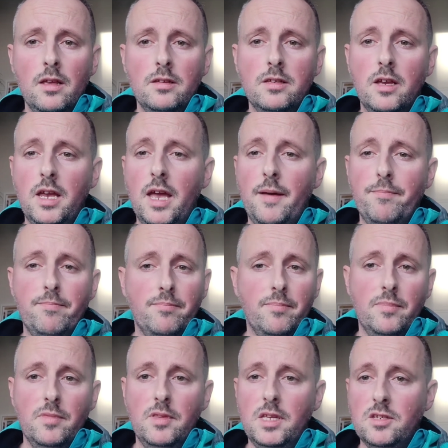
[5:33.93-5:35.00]
So yeah,
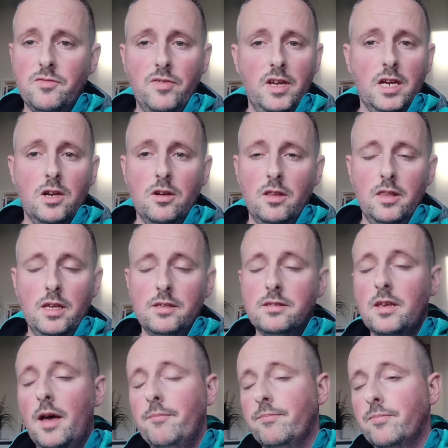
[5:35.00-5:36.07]
this
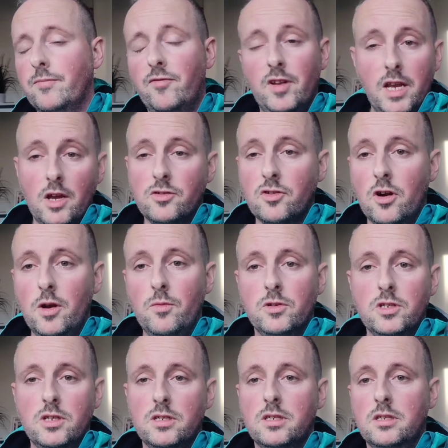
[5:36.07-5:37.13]
video,
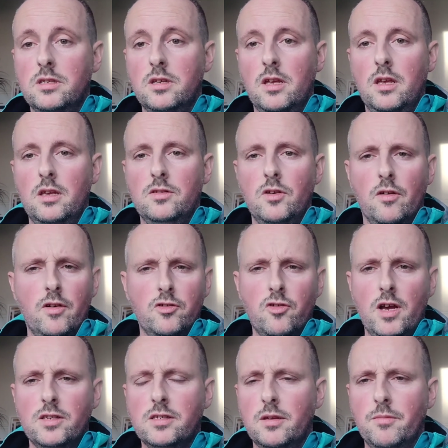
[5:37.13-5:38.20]
was just to sort of
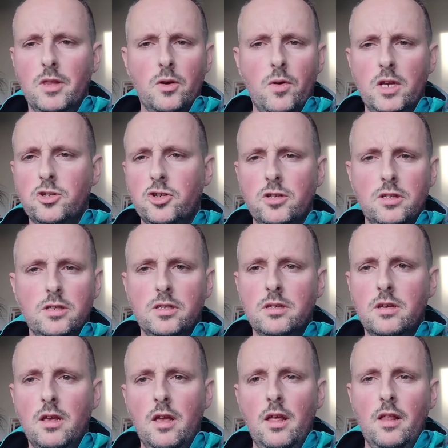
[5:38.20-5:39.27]
address some of the
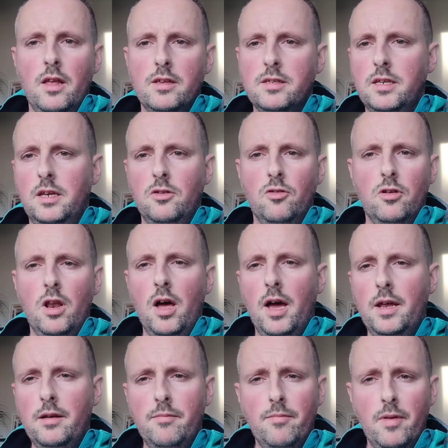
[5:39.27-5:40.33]
questions I've seen
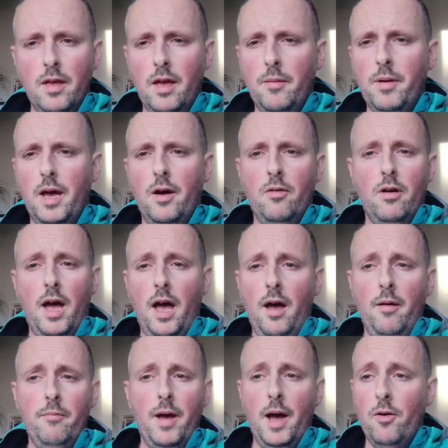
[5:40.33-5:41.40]
online about
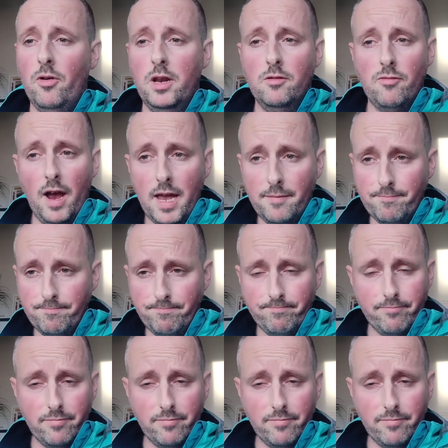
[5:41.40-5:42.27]
hourly rate.